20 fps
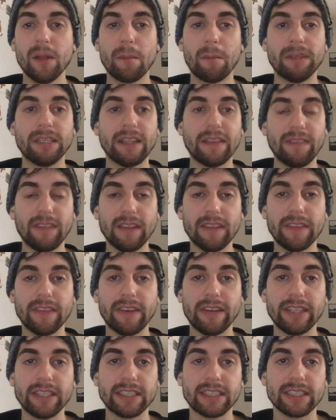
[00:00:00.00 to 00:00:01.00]
but I think there
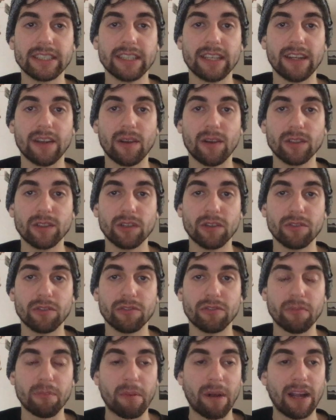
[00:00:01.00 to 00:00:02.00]
is a lot of
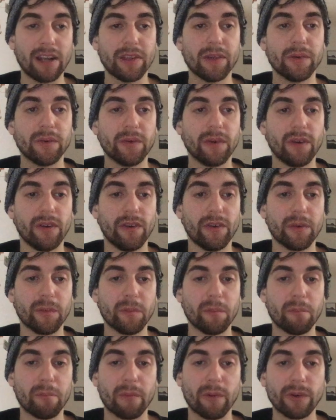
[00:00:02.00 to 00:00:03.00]
value
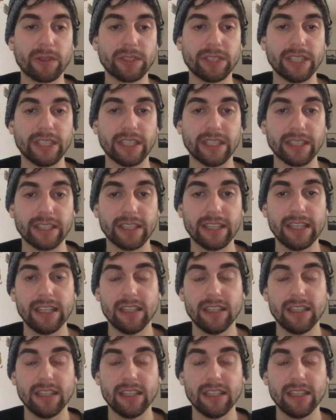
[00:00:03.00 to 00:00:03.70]
on porting